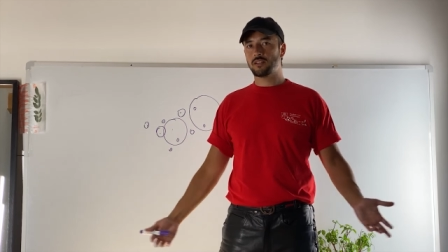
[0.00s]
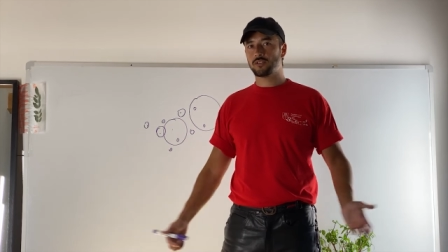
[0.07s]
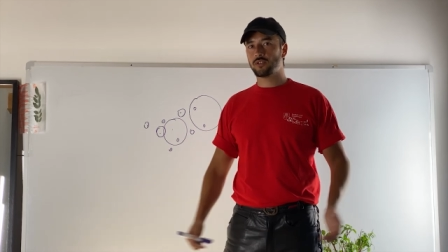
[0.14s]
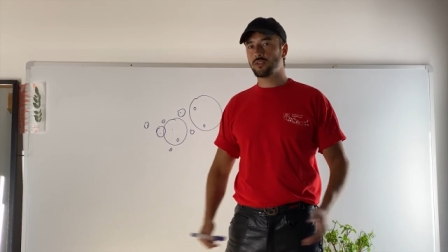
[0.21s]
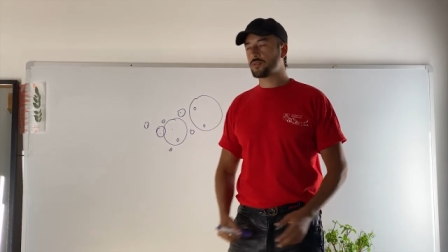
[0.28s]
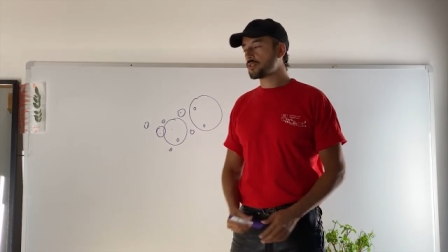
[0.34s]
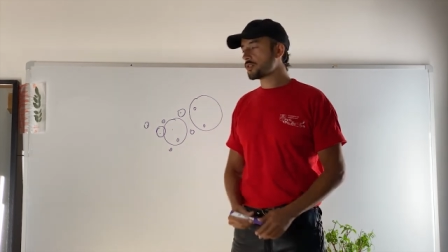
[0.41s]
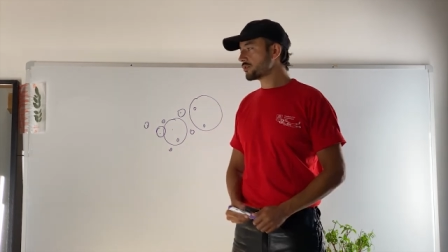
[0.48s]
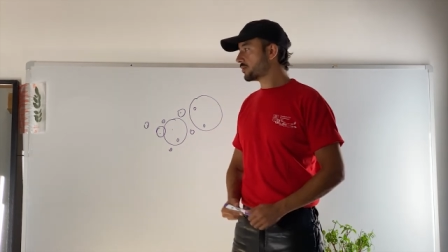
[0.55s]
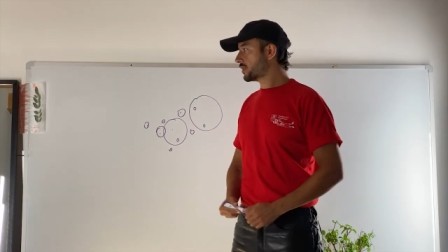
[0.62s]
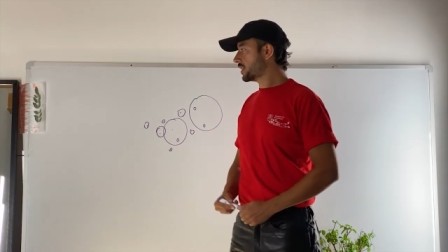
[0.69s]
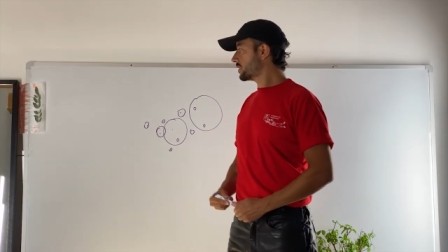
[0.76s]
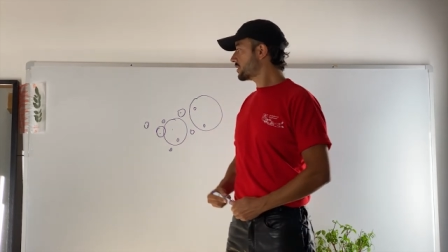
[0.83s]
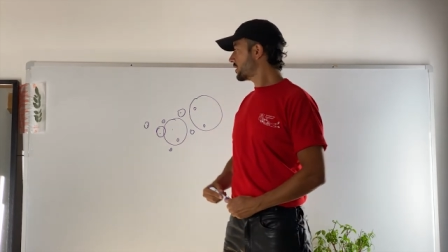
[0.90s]
So of course,
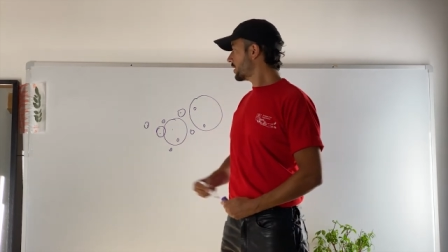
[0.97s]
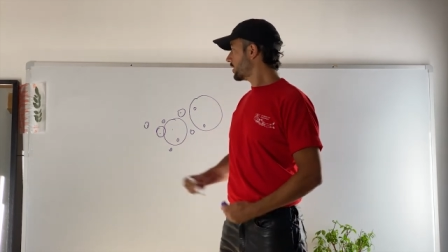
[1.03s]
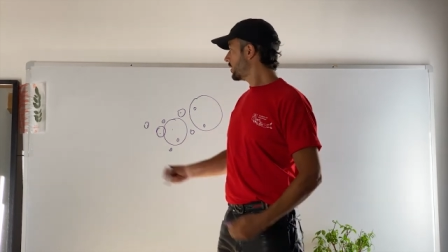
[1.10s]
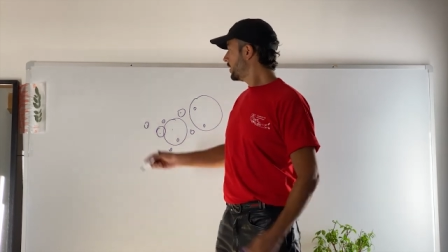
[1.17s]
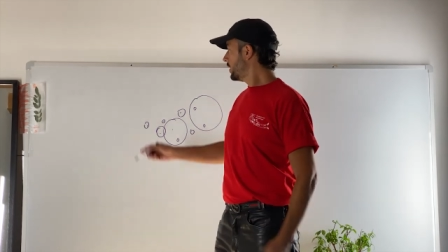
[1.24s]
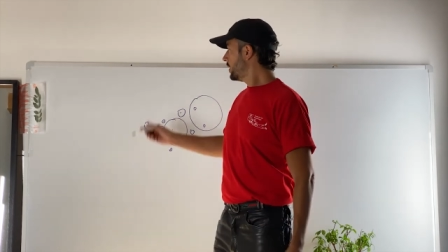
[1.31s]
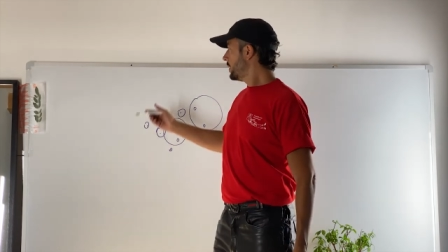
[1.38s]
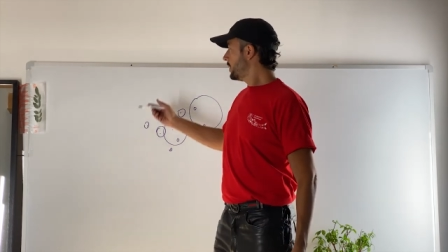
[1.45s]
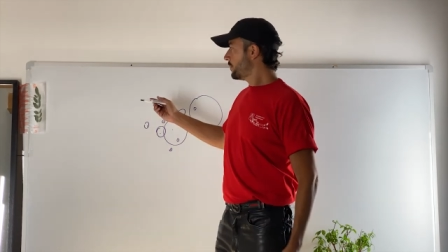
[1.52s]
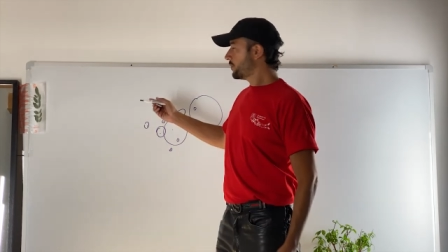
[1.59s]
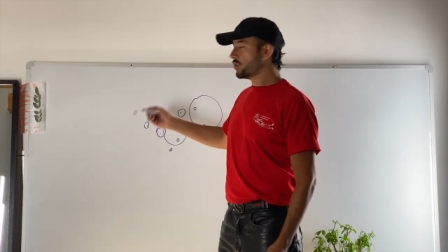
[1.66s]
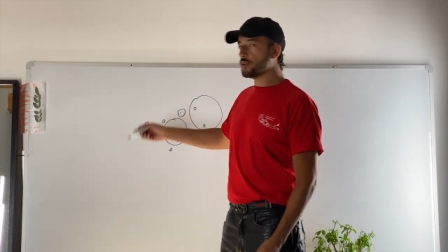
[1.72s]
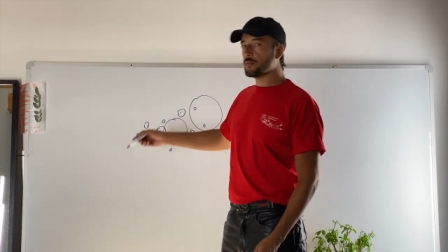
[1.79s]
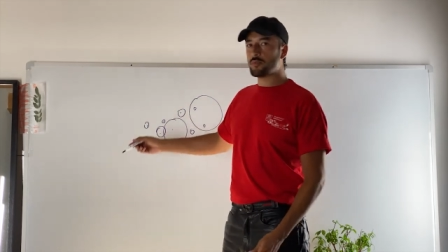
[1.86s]
when I say
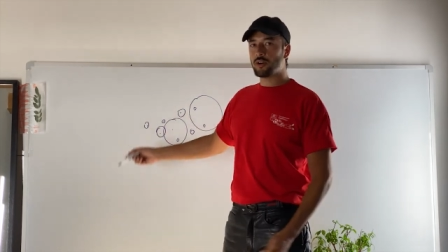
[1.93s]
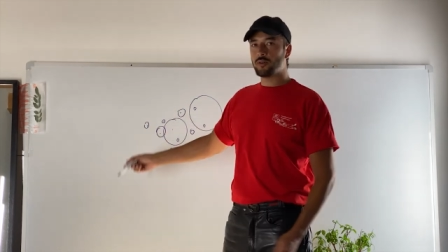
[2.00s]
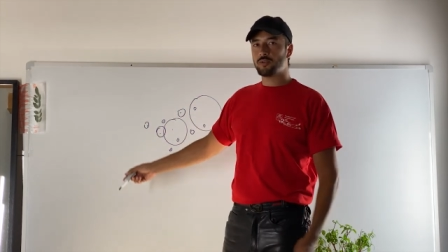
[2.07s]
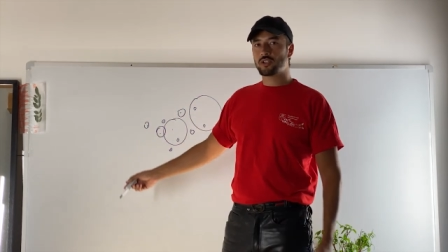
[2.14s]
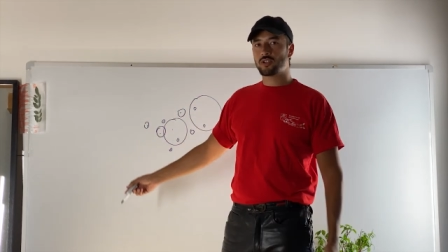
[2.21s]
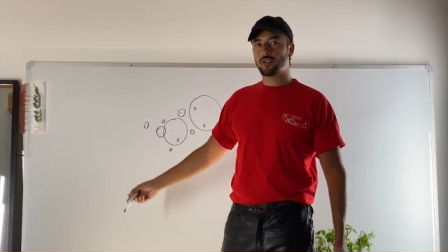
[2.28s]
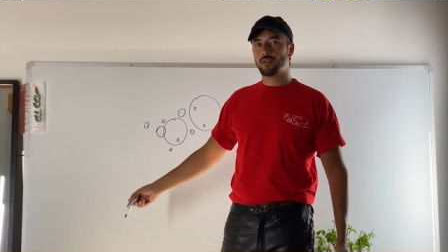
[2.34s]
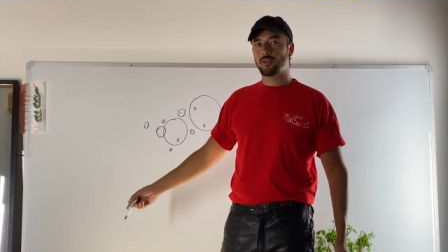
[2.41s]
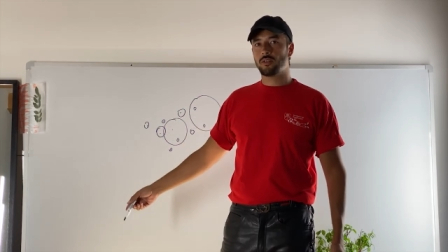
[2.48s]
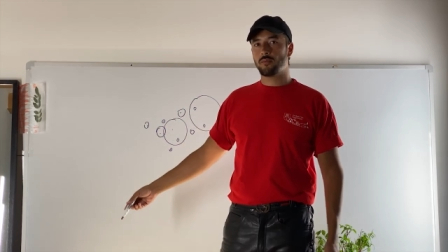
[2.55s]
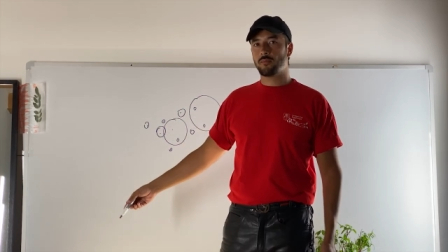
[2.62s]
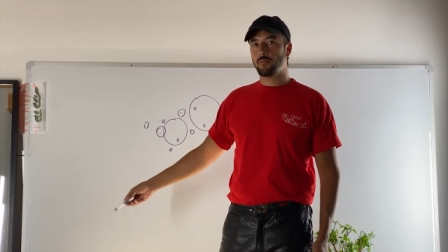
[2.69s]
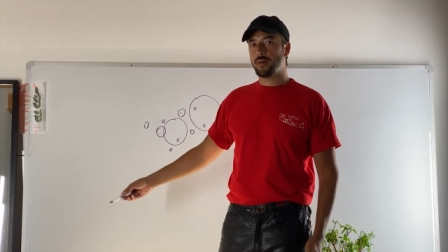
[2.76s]
no permission